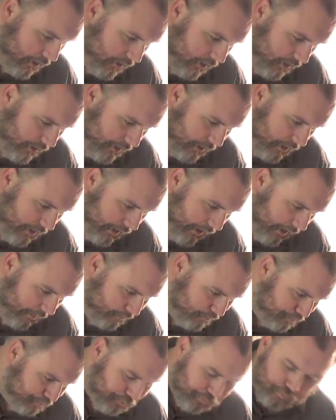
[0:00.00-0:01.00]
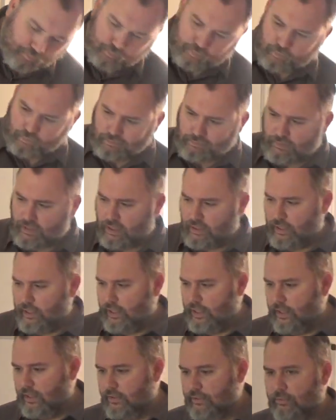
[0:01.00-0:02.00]
of looking at
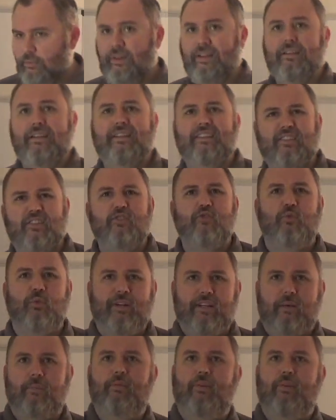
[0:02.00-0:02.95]
is, well, let's just read the